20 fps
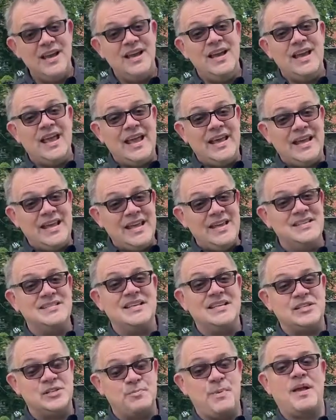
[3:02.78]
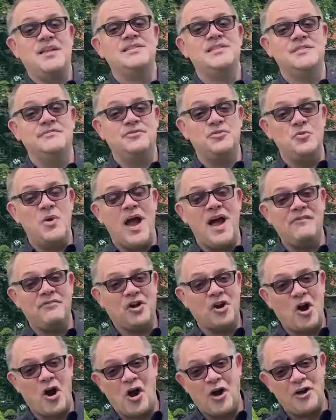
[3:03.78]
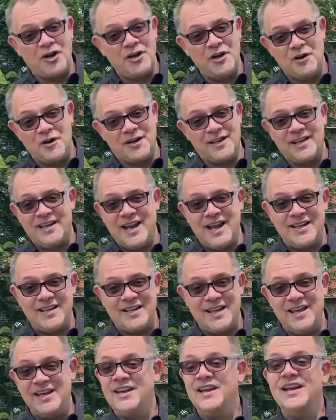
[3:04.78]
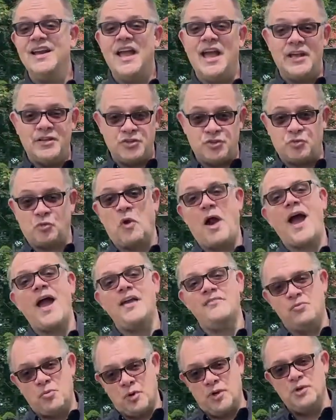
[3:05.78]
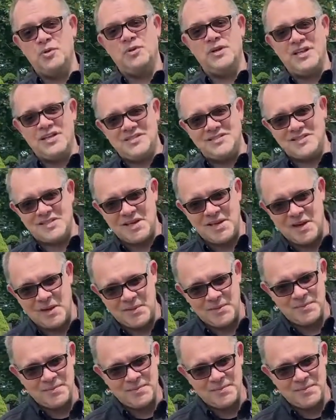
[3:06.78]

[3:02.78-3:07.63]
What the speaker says: It is expensive to have a car here in Connecticut and drive where you need to go.